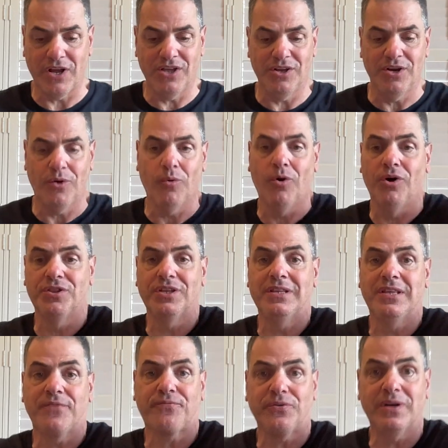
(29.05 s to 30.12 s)
You know, all the
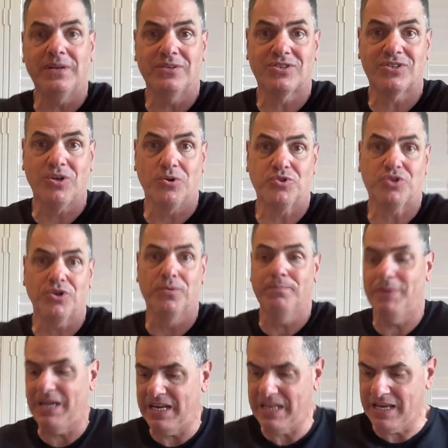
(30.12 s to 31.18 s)
different social
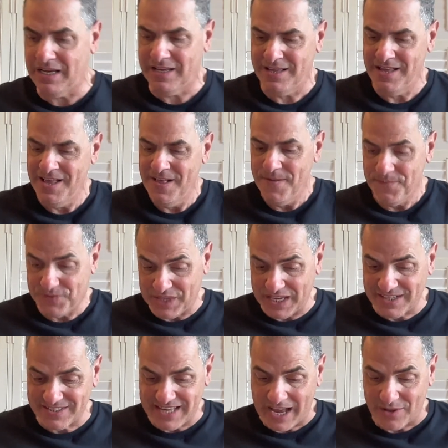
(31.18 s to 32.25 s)
media
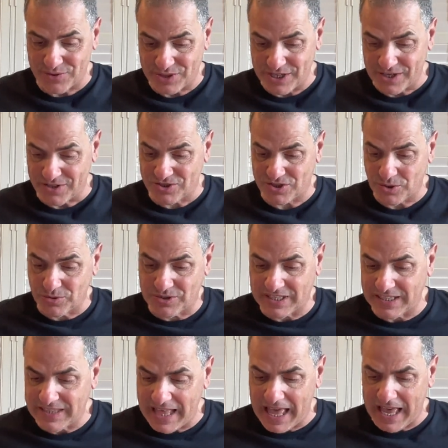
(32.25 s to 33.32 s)
things out there. So
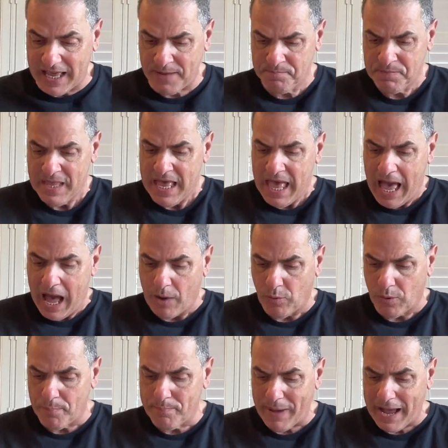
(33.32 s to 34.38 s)
today,
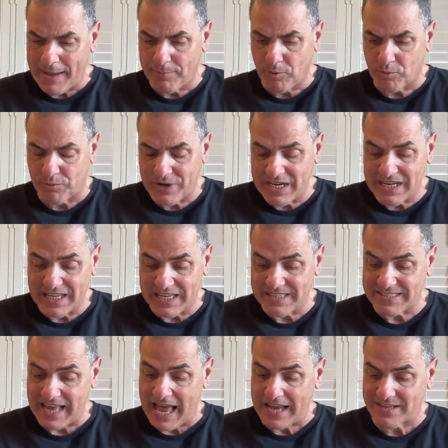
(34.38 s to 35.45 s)
our Bible reading
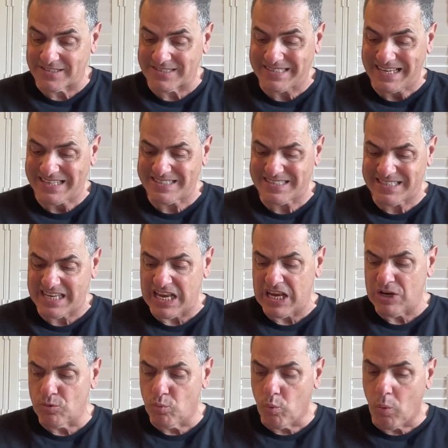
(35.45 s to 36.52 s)
is Acts
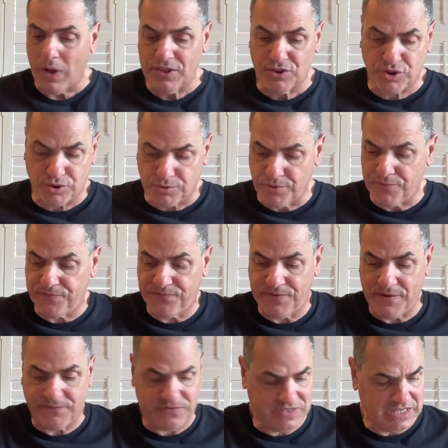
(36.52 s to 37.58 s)
16, 1 through
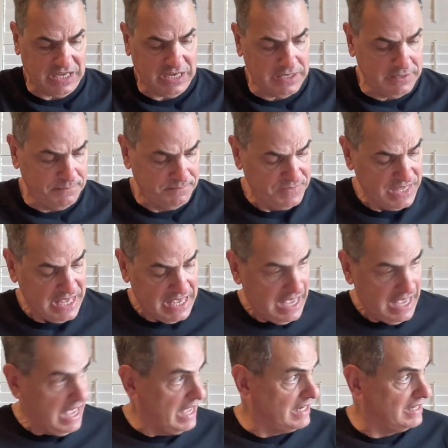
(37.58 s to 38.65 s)
15.
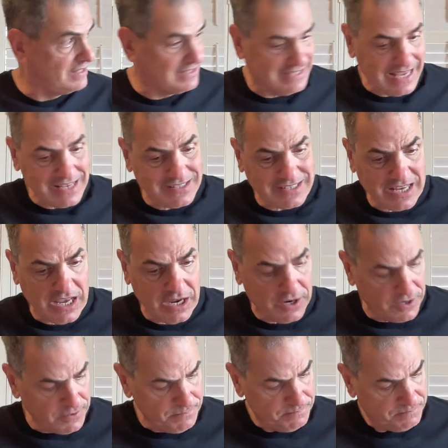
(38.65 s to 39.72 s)
And it says
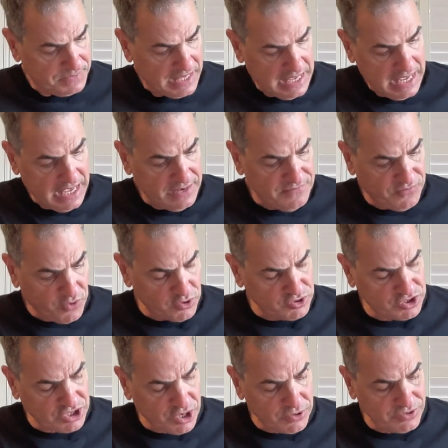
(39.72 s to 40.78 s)
here in
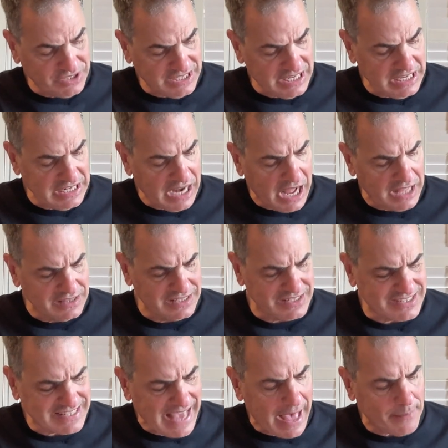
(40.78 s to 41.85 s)
verse 13 On the
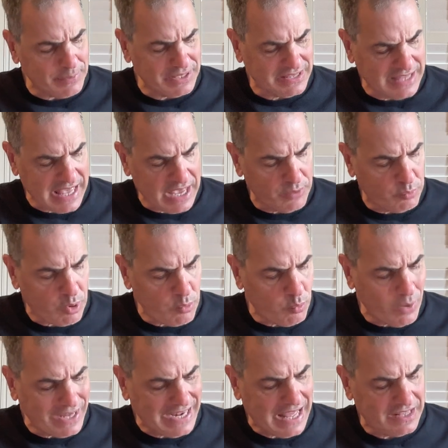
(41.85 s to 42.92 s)
Sabbath day, we
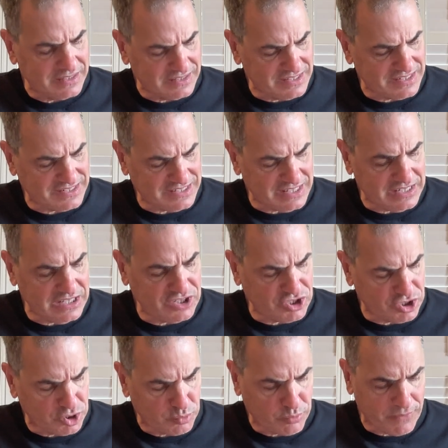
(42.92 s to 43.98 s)
went out of the city
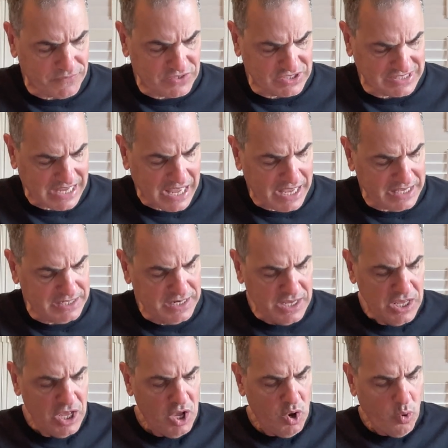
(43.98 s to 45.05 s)
to the riverside
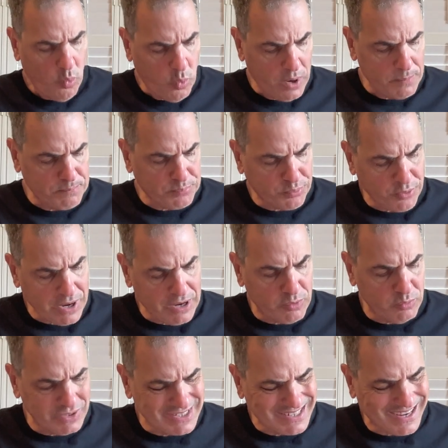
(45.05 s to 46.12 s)
where prayer
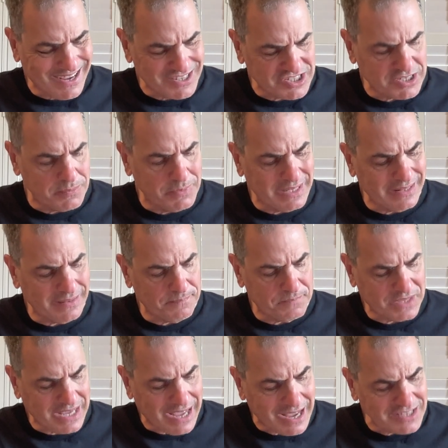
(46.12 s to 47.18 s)
was custom-
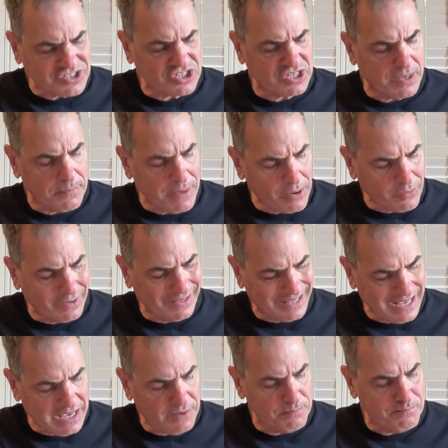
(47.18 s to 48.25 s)

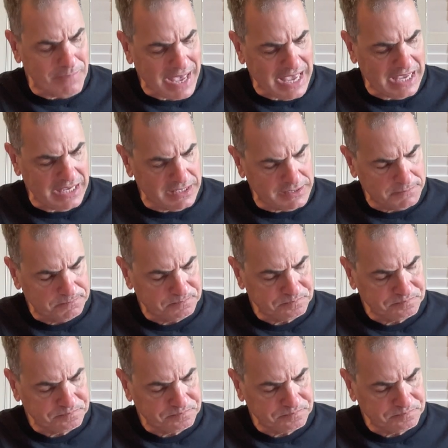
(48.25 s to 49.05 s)
customarily made.